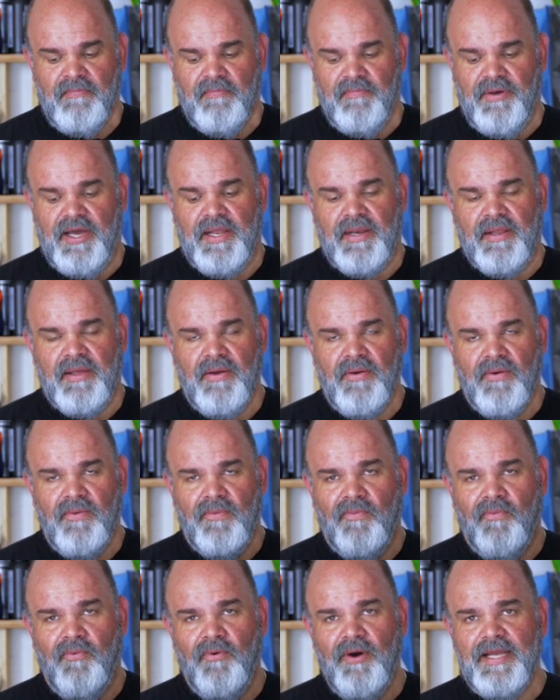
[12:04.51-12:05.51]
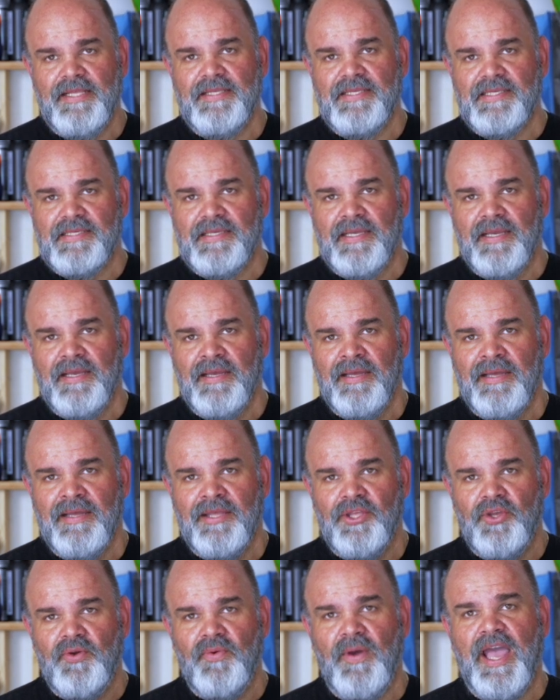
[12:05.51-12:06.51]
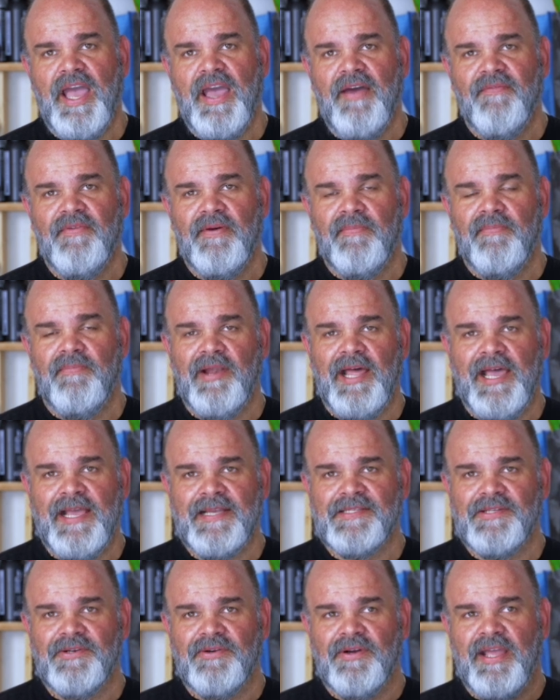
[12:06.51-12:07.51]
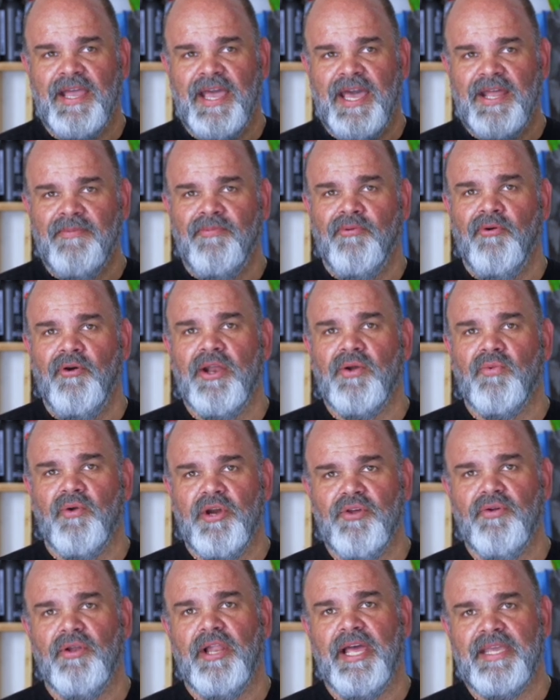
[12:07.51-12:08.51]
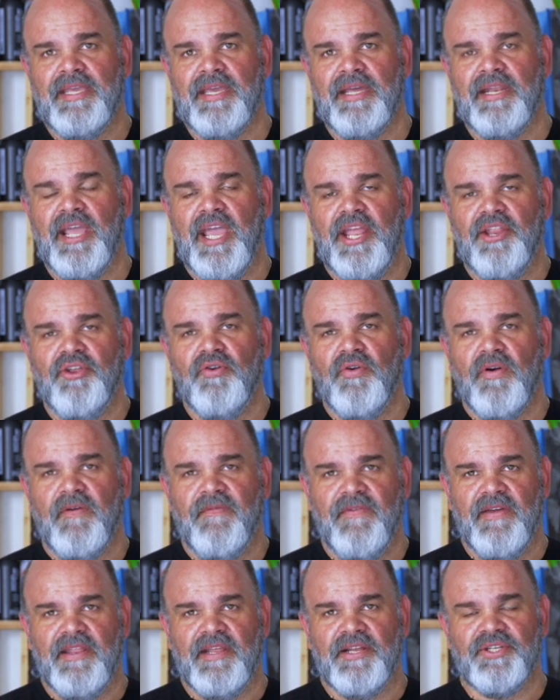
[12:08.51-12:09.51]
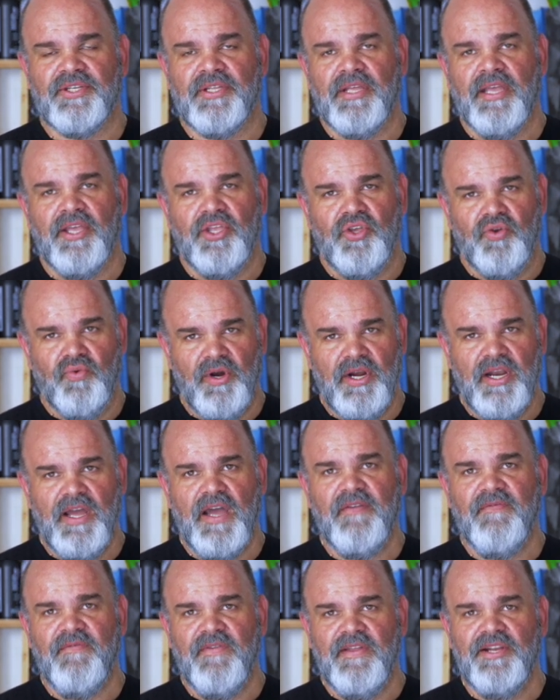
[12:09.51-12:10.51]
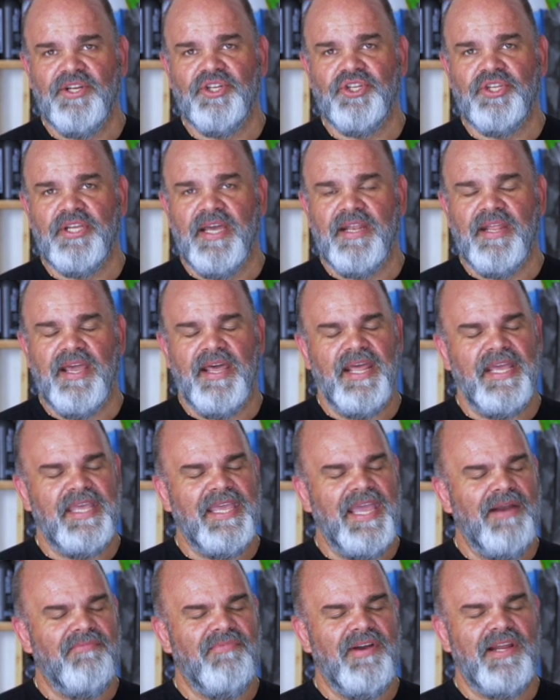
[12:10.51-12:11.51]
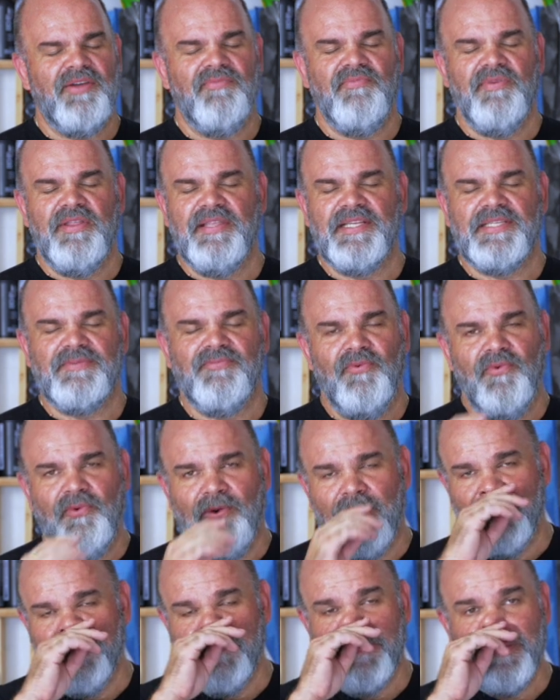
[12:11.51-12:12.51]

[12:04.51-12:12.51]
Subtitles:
But once you have a blaster at a point where you like it and you are finished. You are not finished yet, and I can't recommend this more.